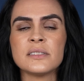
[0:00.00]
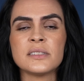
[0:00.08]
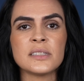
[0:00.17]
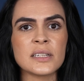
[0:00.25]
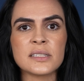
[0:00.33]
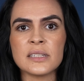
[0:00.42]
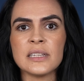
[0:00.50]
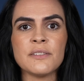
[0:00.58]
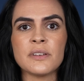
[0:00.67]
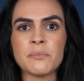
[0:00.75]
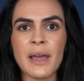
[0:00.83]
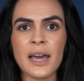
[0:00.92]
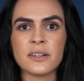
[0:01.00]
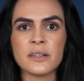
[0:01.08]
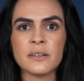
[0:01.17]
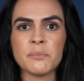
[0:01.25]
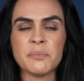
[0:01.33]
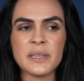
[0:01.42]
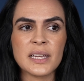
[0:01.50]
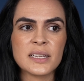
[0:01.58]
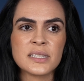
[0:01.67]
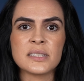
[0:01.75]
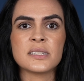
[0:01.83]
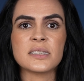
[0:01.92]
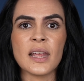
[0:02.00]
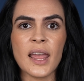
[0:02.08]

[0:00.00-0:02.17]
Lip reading: doesn't even matter because its